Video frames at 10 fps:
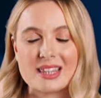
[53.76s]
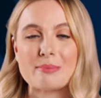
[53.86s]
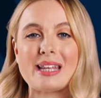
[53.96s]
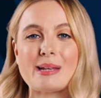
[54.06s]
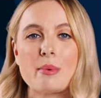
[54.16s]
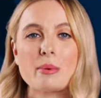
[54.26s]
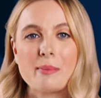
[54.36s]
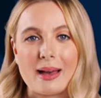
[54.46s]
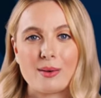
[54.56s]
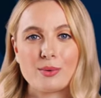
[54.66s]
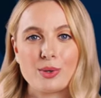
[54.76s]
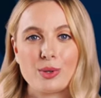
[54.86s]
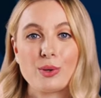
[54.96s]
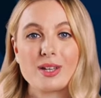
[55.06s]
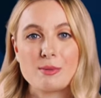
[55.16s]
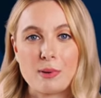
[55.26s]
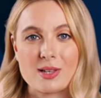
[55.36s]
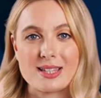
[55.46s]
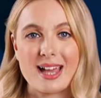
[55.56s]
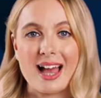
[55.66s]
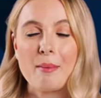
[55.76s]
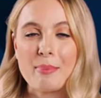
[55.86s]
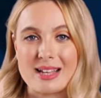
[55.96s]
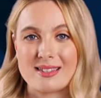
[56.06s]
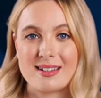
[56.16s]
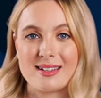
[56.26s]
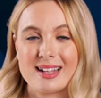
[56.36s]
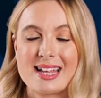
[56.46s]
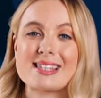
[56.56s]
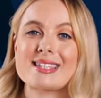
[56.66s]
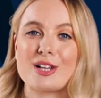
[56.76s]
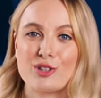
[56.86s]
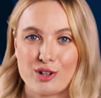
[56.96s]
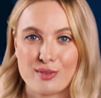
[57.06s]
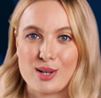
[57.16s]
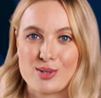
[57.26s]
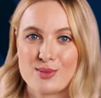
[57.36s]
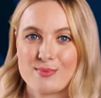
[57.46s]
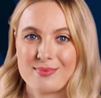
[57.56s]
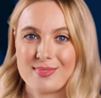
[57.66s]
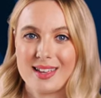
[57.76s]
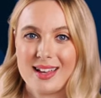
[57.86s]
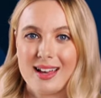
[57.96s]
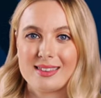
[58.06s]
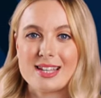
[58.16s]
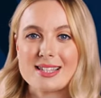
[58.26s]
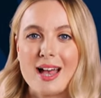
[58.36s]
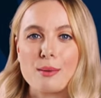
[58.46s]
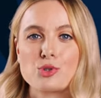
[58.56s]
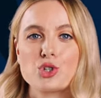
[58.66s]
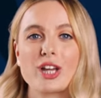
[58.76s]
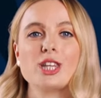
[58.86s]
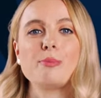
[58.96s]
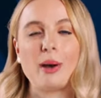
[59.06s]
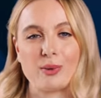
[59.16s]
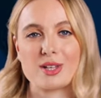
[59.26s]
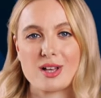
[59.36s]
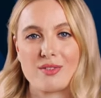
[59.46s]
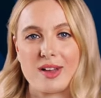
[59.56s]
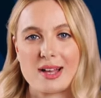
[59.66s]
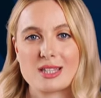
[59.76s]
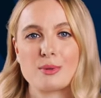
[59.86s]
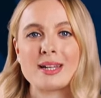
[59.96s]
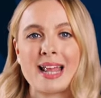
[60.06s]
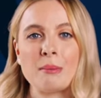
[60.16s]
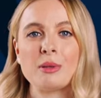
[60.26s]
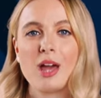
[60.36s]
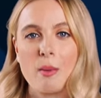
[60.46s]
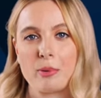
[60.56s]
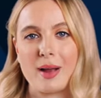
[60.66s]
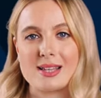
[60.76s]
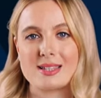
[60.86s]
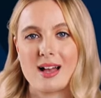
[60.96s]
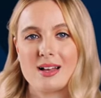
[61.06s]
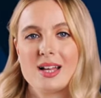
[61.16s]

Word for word: The minimum amount you can deposit at Betsson is 10 euros. This helps trigger the bonus offer to enable the operator